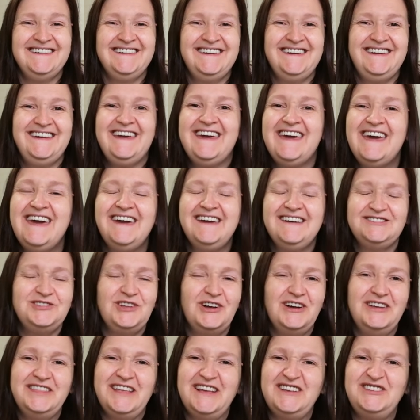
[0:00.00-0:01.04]
It's
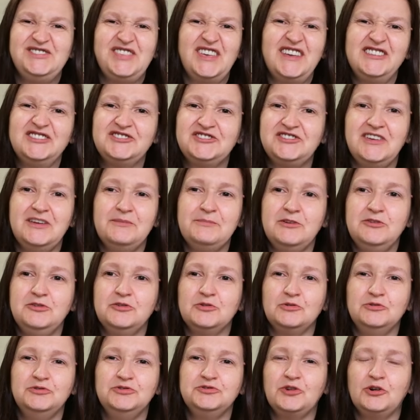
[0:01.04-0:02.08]
not a nice thing to say about
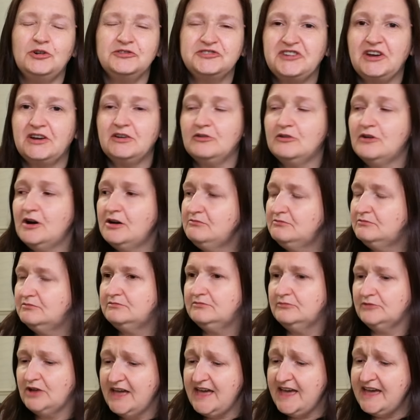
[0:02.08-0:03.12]
your own daughter. Oh,
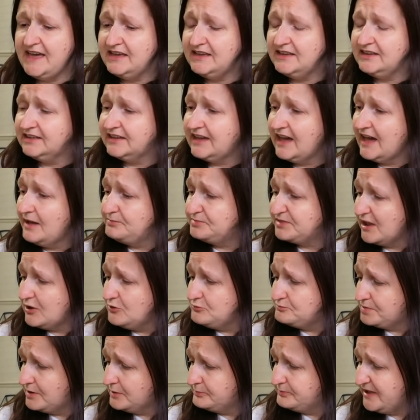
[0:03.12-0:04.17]
right, calm
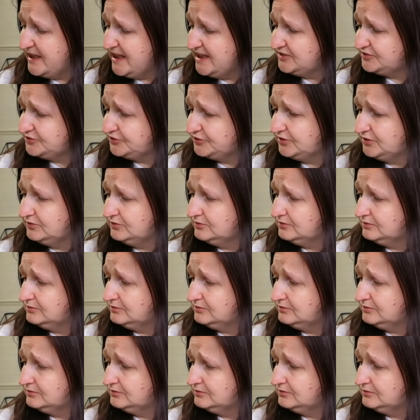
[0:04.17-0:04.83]
down, puppies.